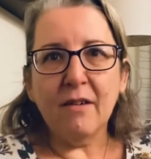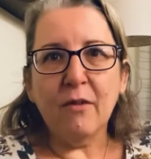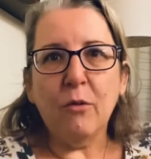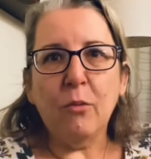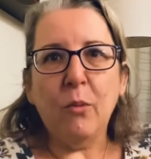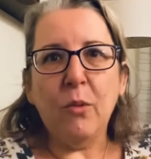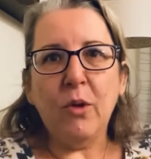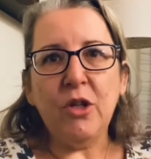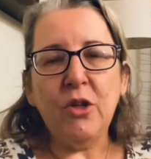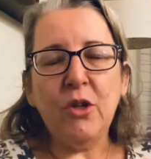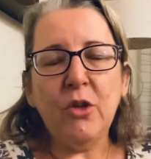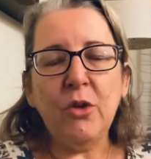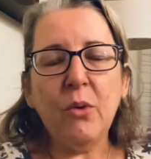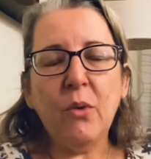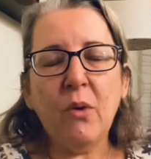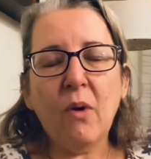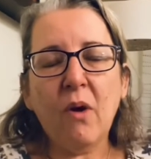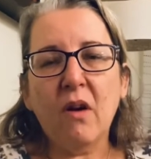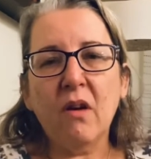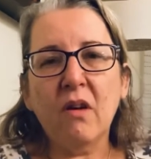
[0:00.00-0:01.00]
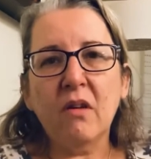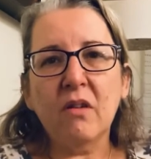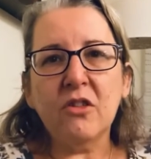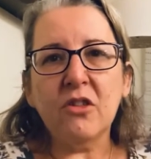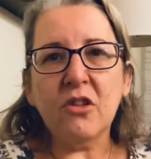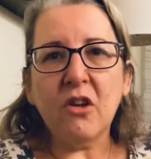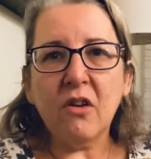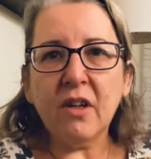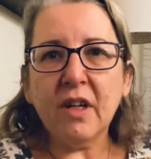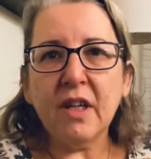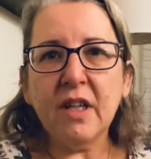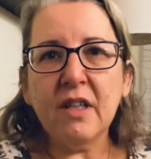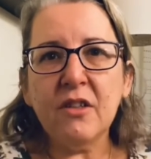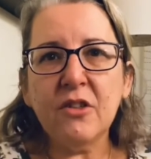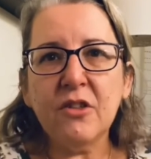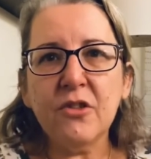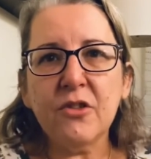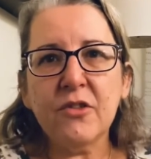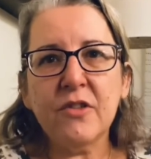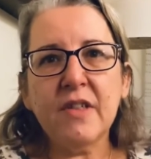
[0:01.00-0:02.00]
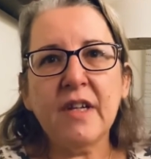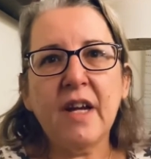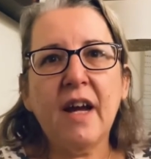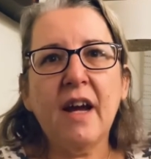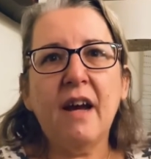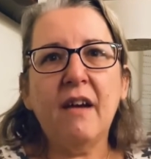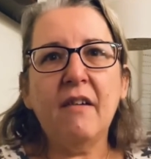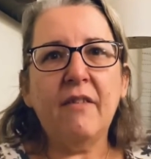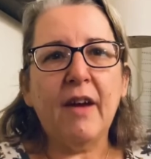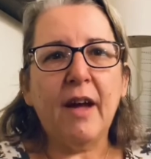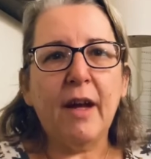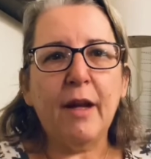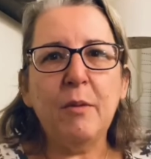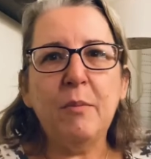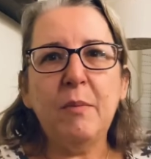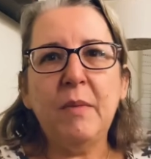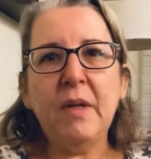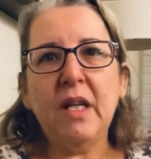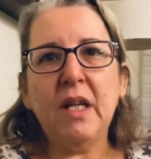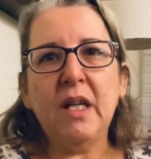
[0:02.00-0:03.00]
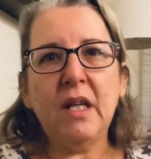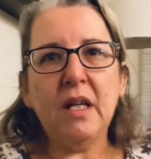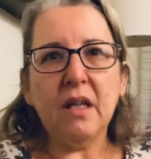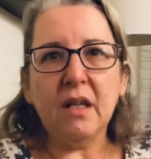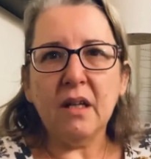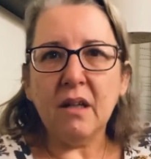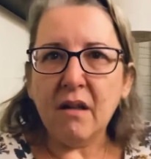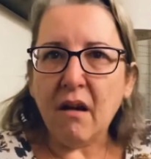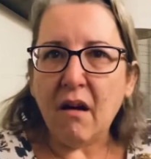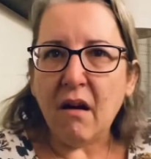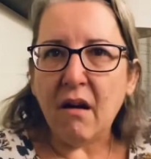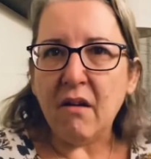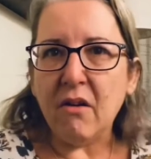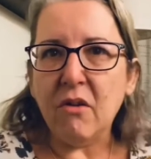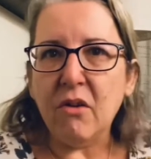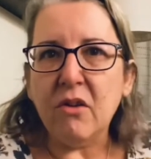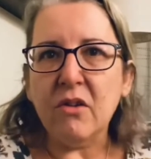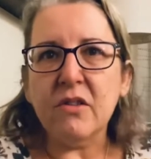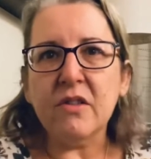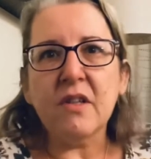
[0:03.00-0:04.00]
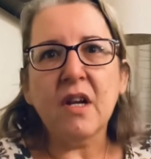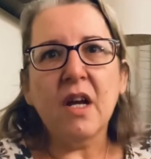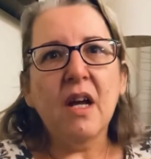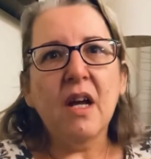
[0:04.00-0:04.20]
When you are talking to your staff at a meeting, in huddles,